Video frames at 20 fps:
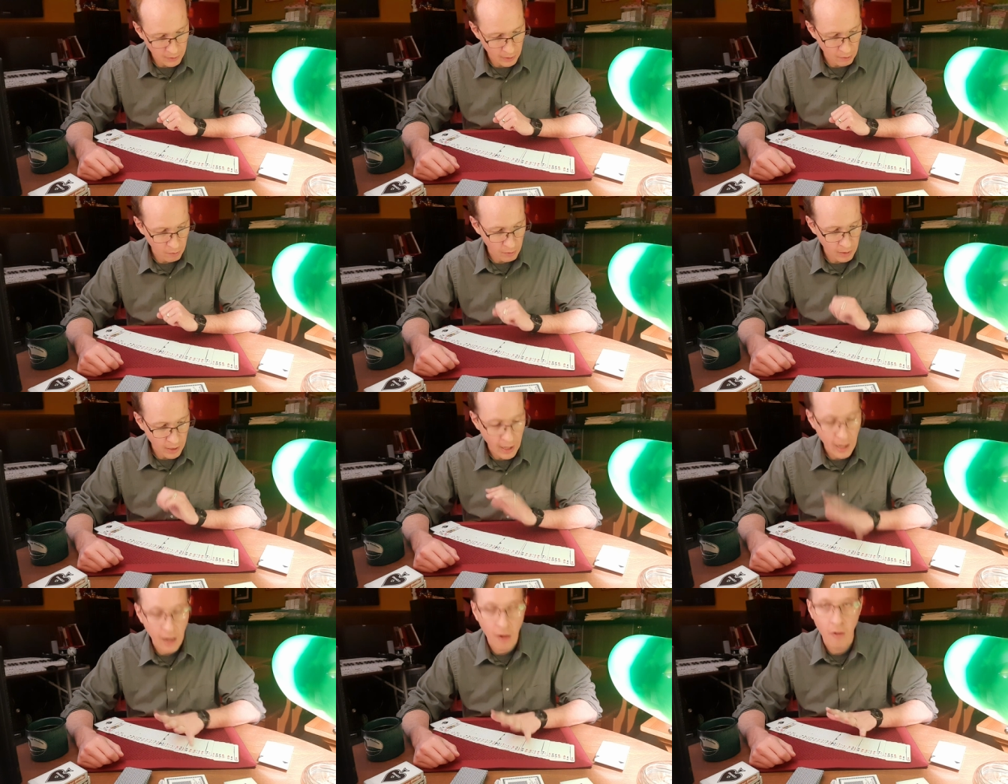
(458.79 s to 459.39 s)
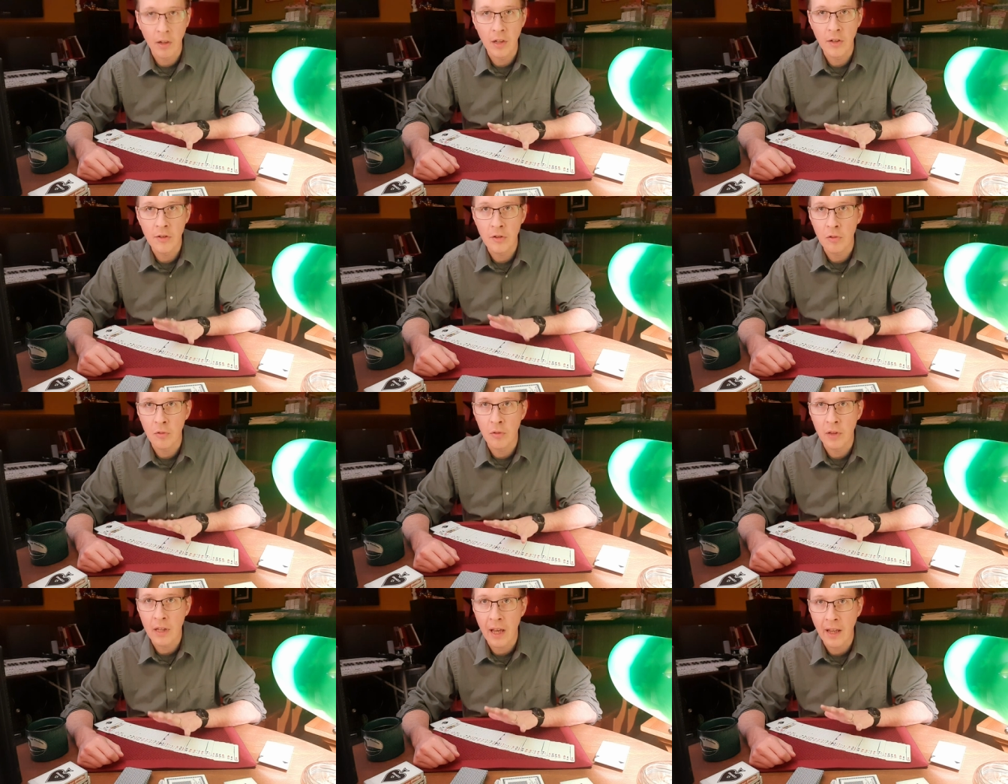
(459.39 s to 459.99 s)
that are inherent
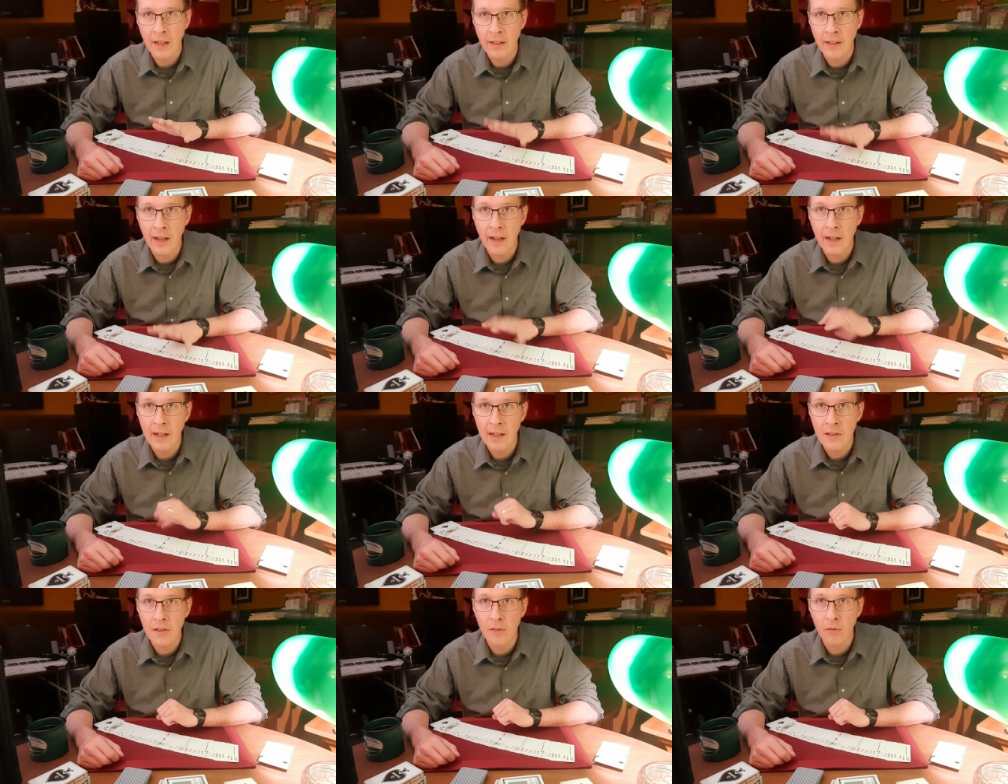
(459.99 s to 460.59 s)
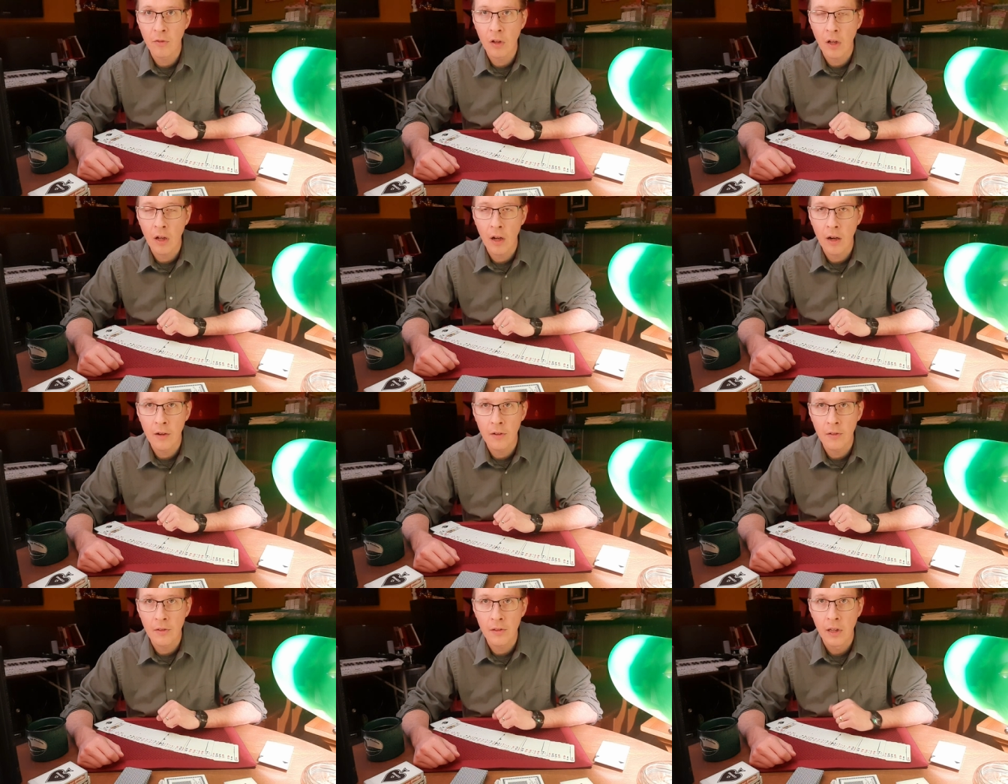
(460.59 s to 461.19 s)
to the identities of the
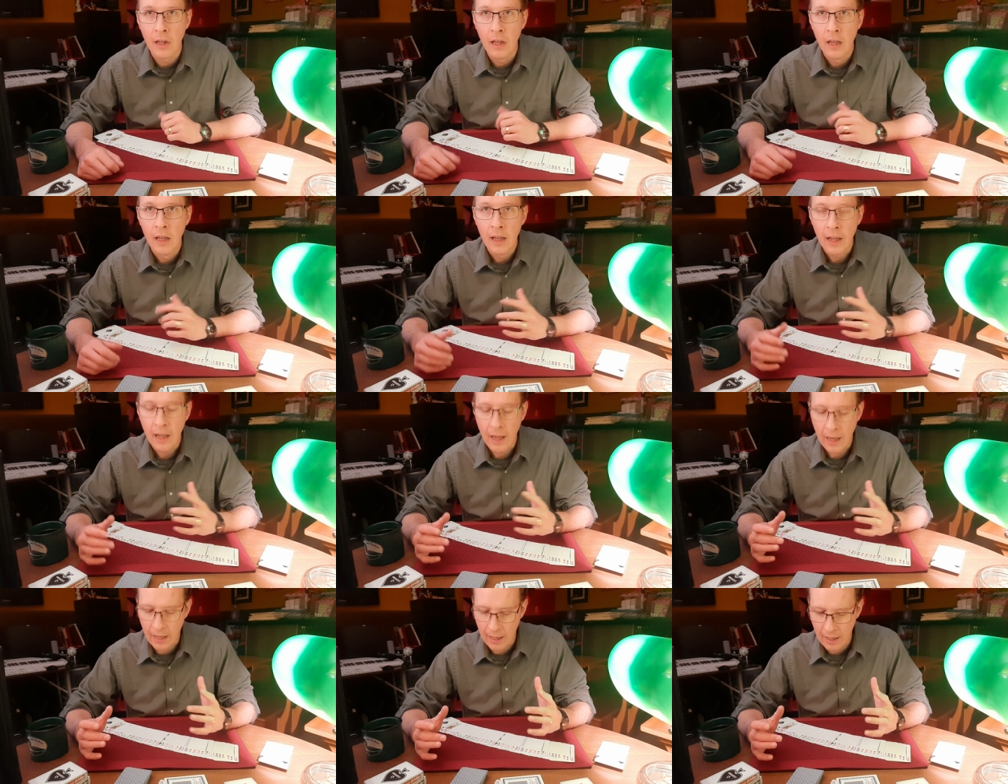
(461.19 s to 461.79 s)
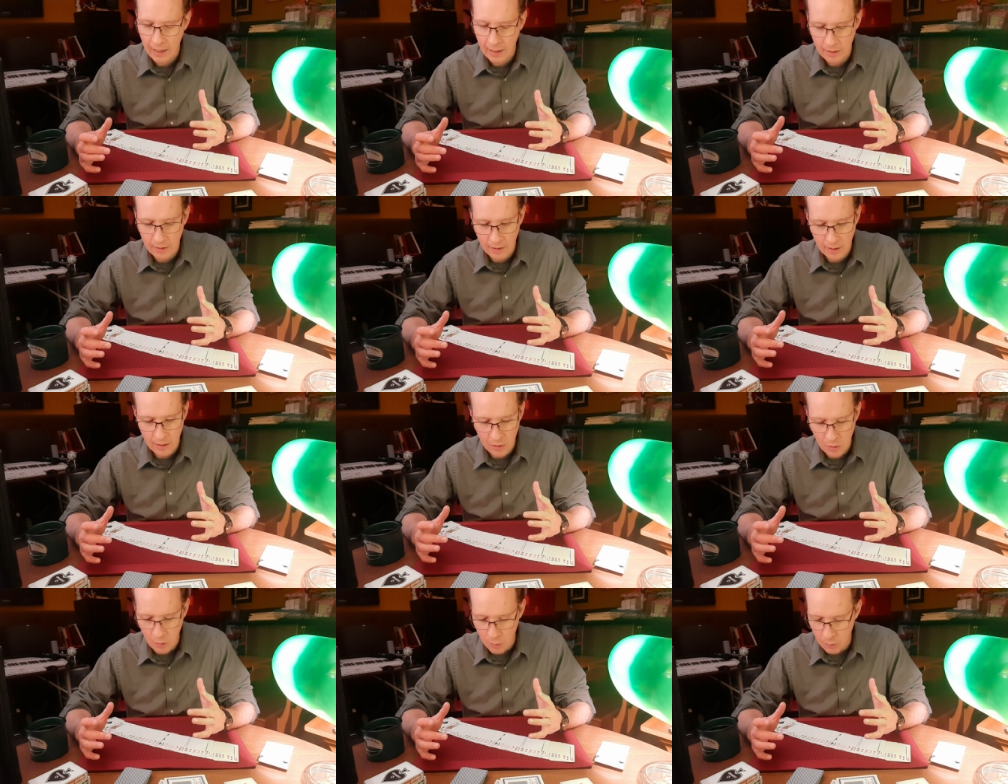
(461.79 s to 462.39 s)
cards. And
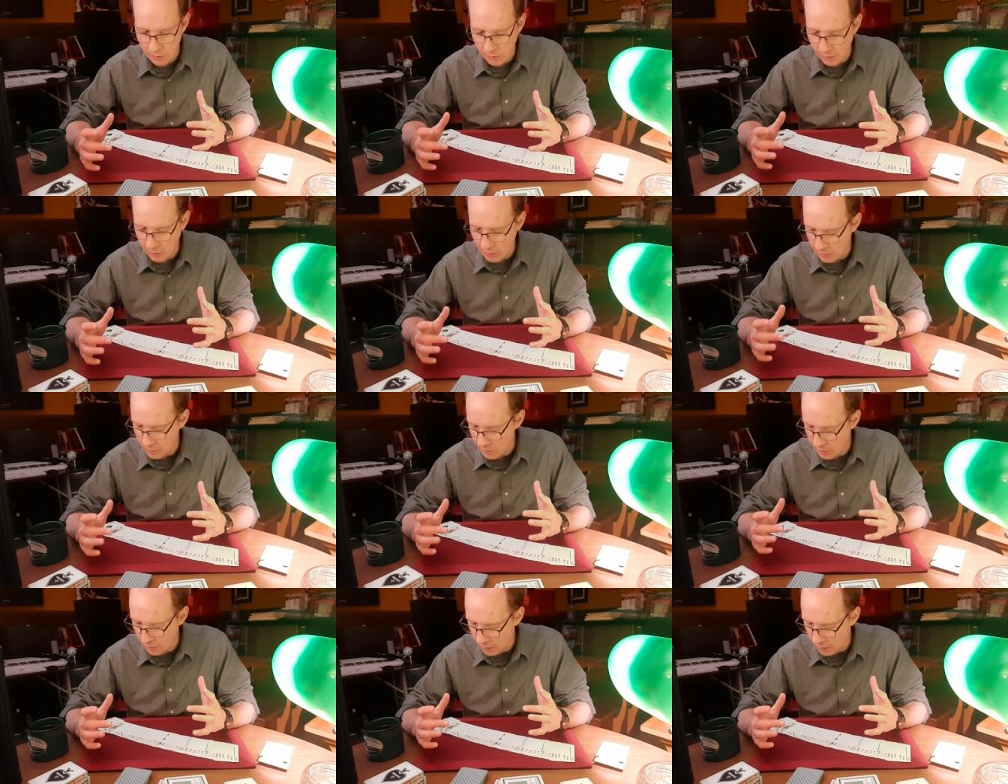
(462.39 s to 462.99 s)
it uses